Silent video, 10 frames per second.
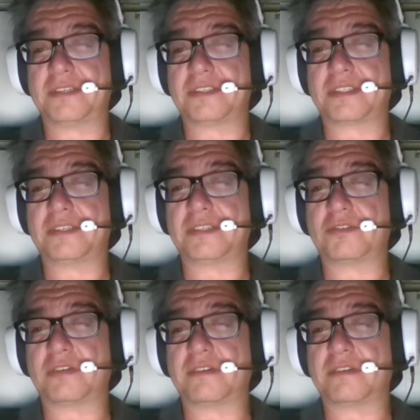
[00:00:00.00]
Just
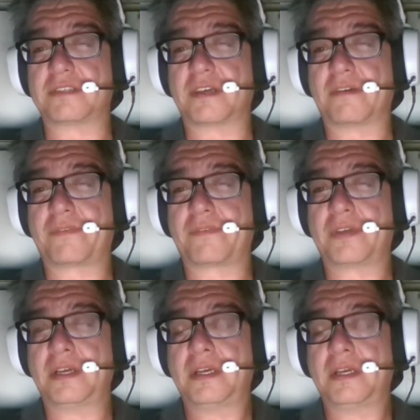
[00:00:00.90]
enjoy yourself.
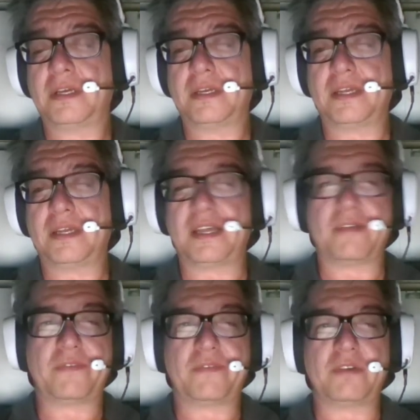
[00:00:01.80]
If